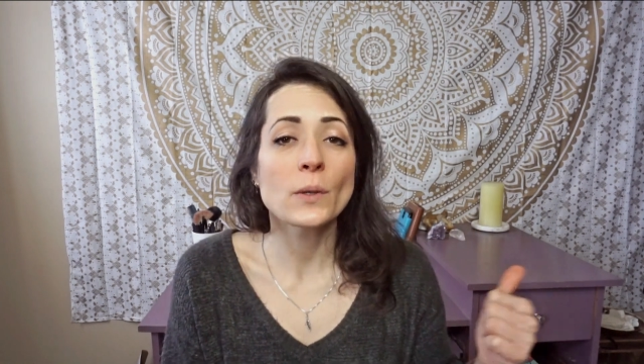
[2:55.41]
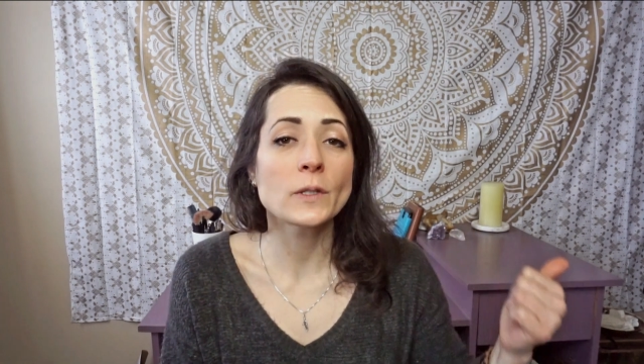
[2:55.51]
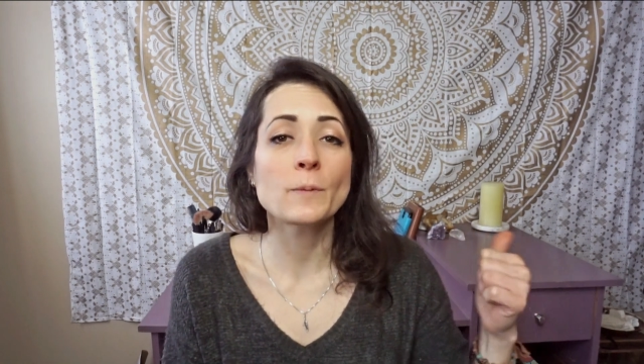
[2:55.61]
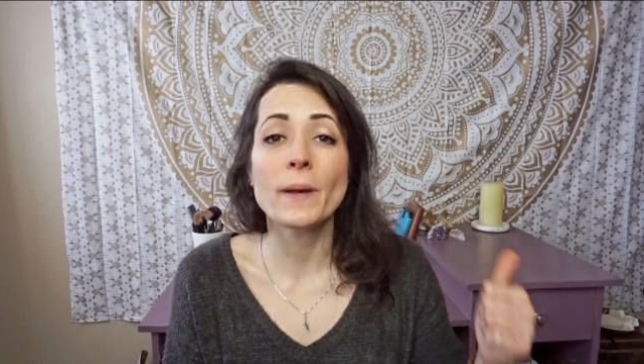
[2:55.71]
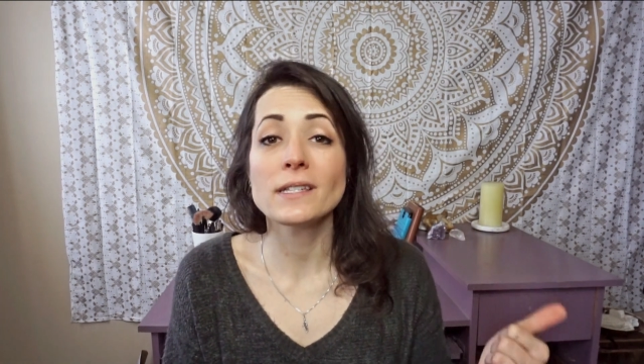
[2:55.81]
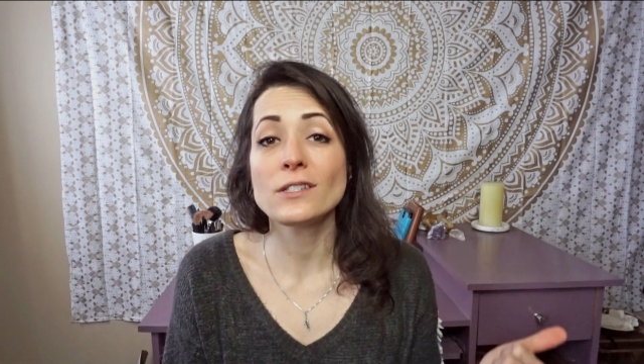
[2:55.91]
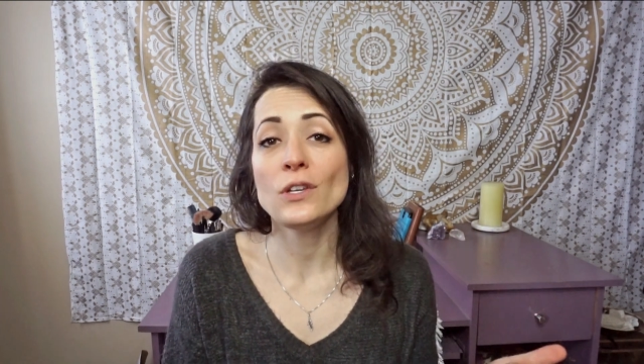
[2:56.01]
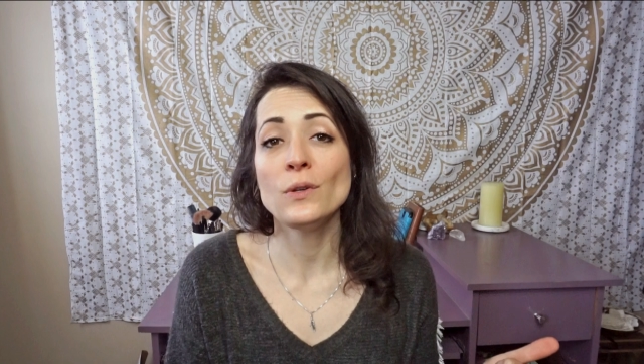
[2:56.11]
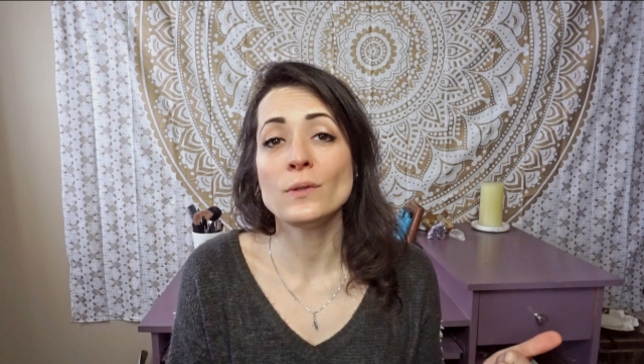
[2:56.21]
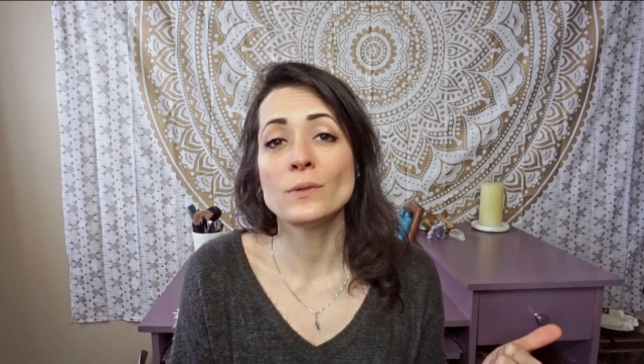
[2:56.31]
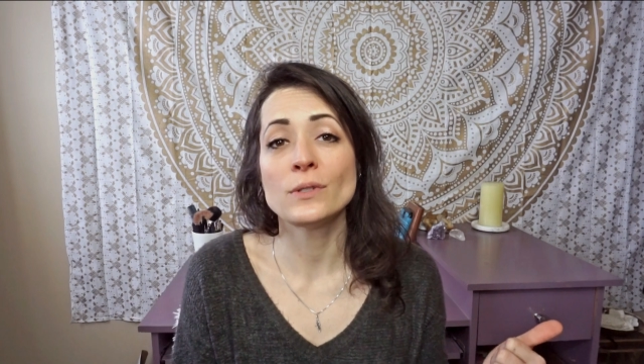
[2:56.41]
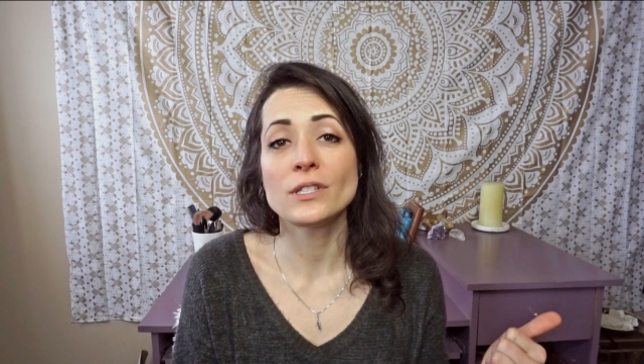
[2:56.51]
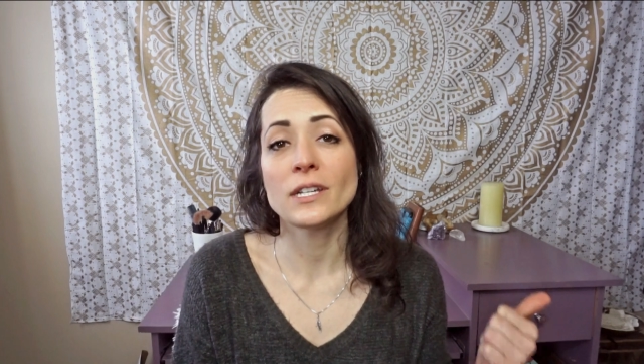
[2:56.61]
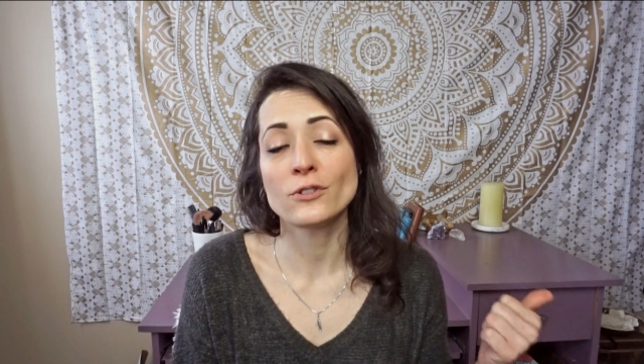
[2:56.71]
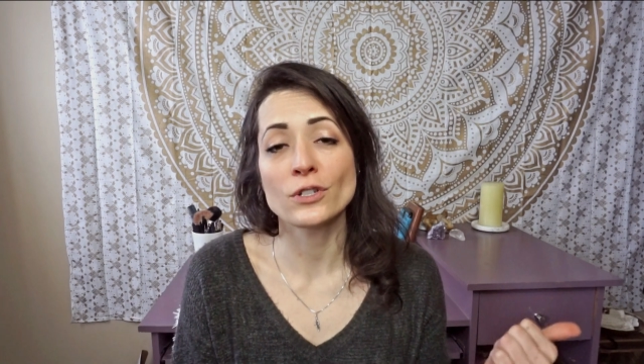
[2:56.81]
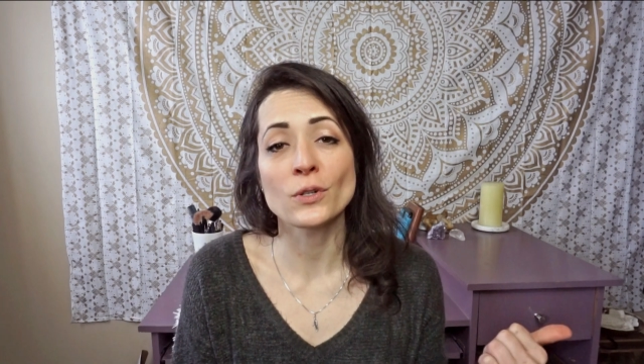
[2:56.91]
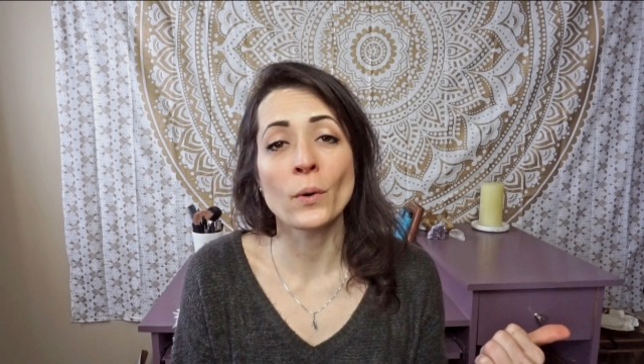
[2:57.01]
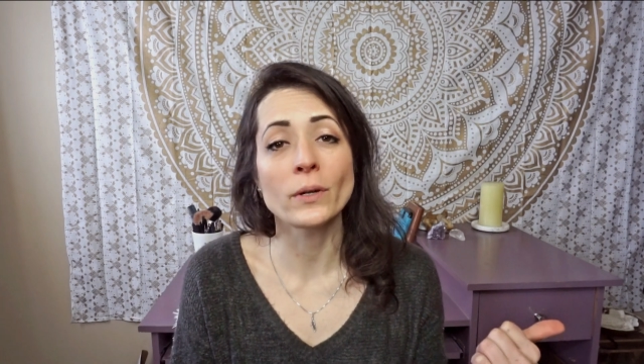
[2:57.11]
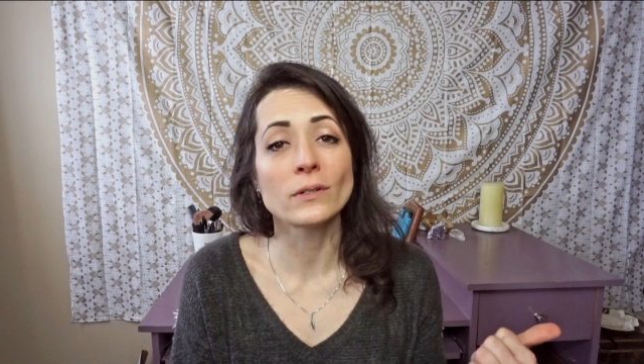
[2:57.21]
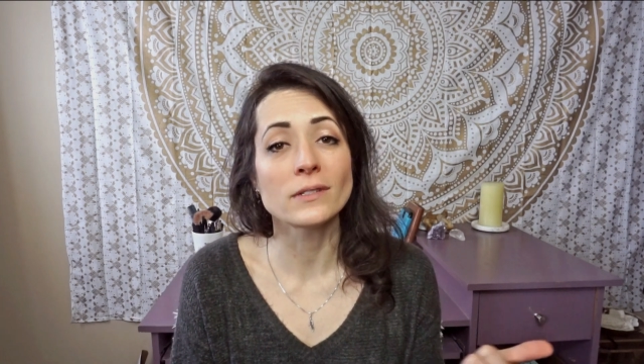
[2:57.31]
So it's best to use citrus
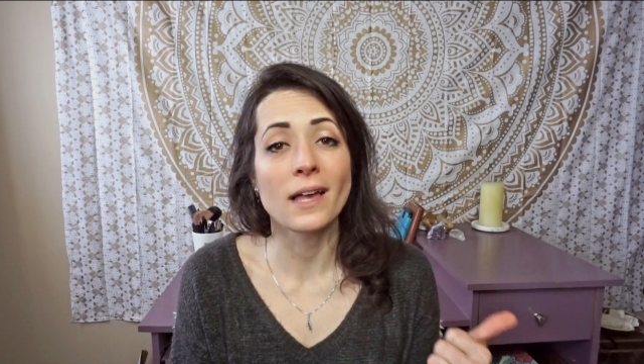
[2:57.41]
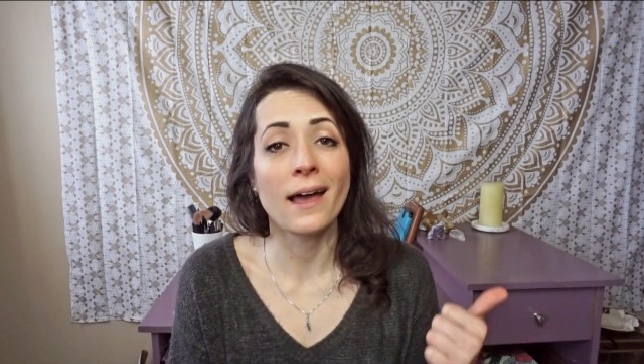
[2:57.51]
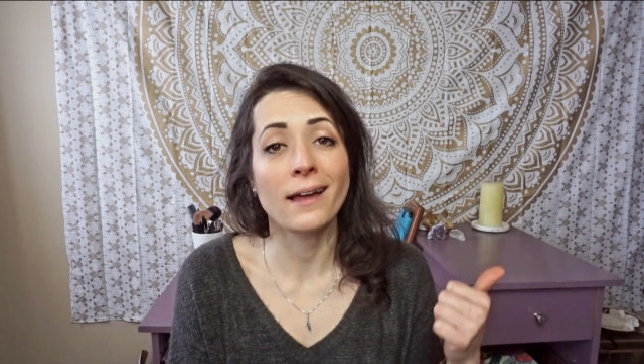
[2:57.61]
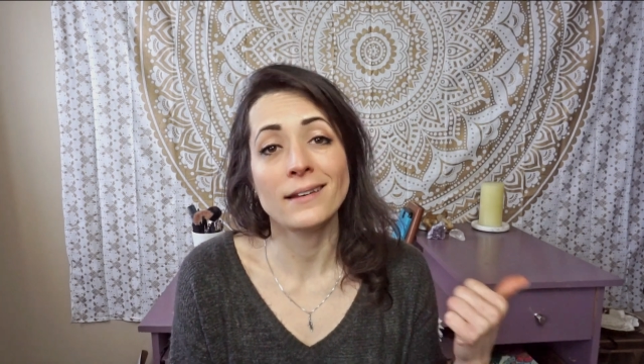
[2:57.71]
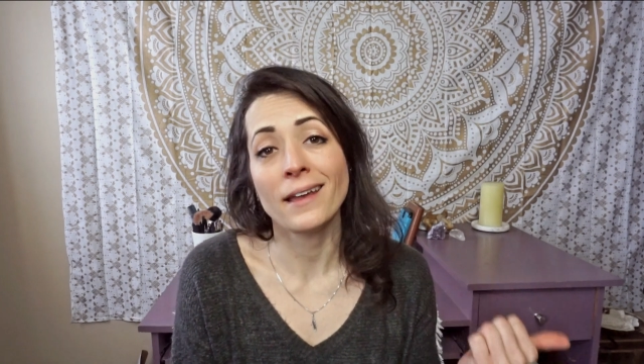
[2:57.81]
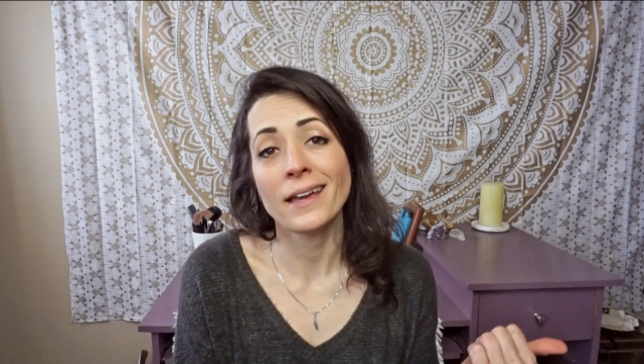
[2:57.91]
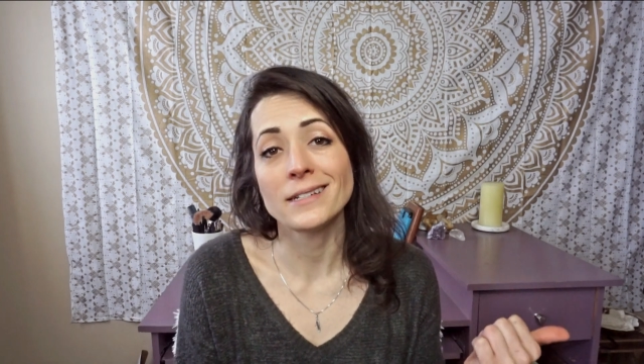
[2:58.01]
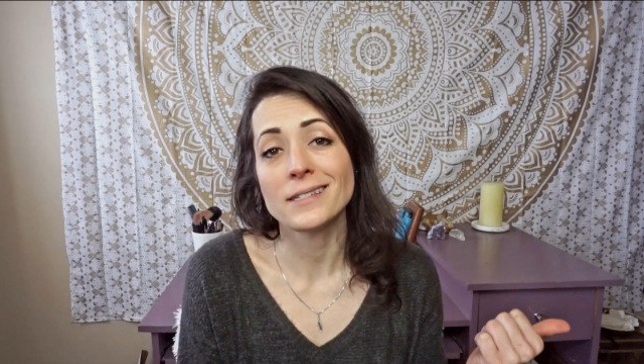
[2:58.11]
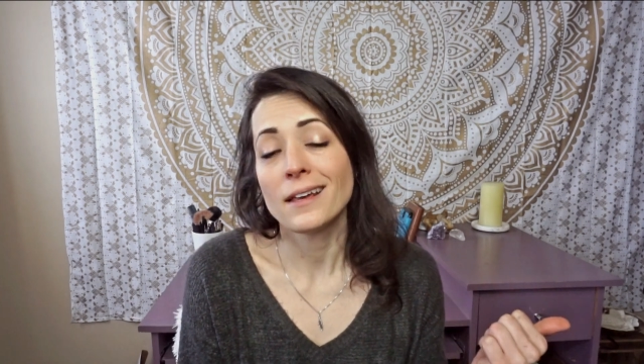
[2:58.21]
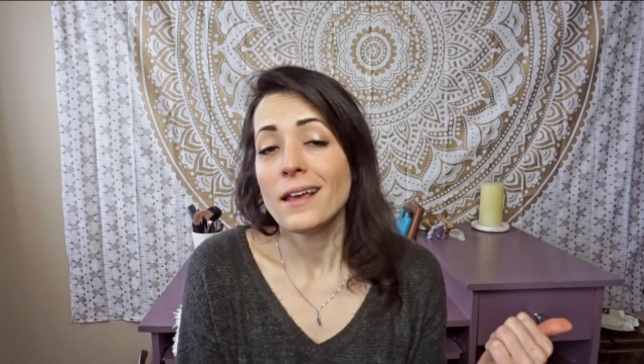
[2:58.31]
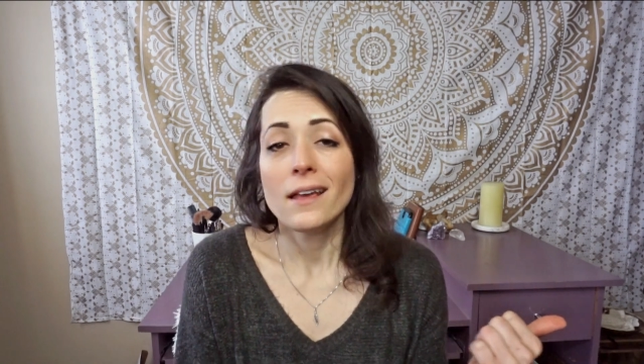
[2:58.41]
oils at night